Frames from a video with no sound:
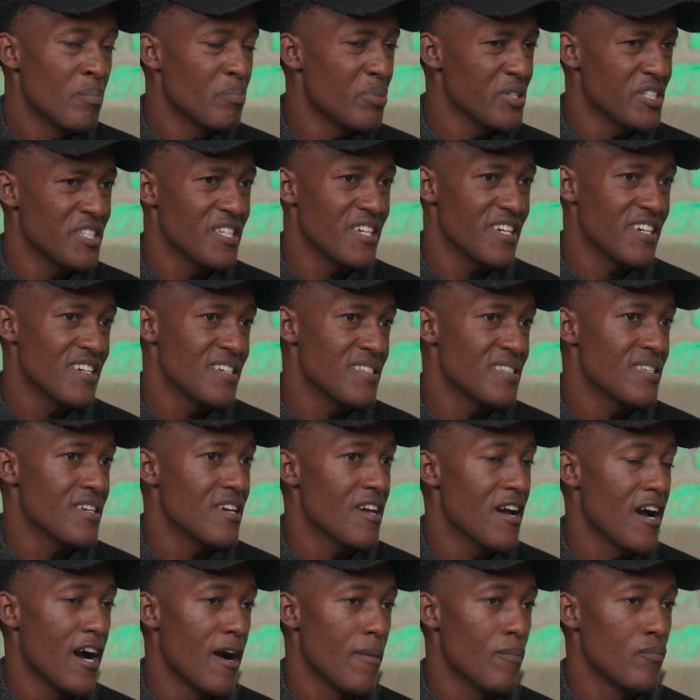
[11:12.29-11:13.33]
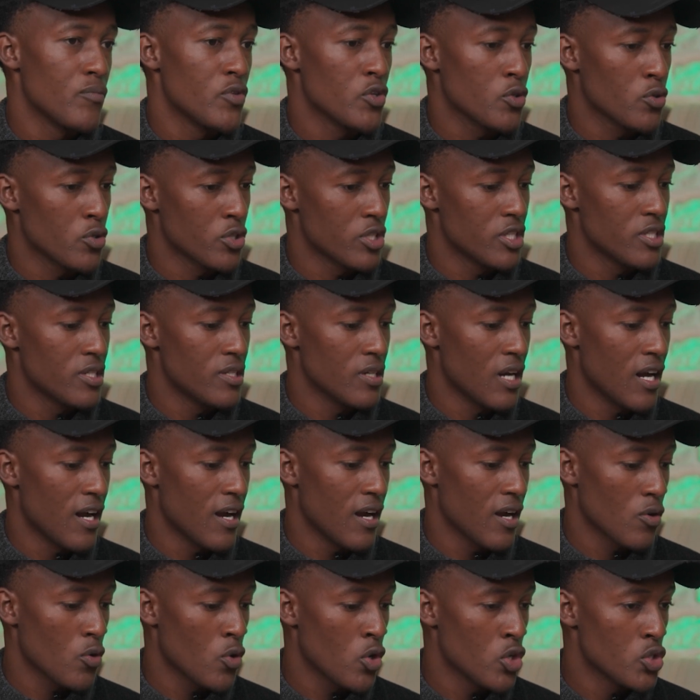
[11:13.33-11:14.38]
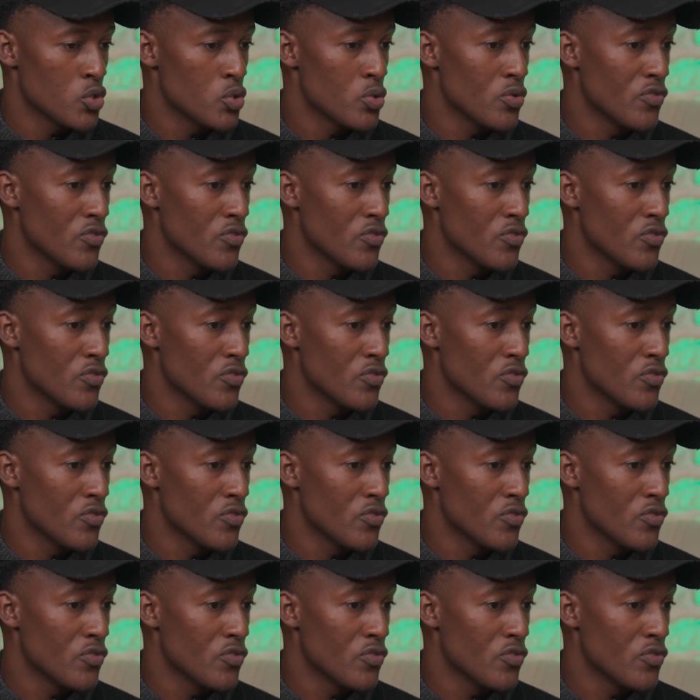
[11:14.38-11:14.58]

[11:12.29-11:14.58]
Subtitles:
Pretty easy. You could go to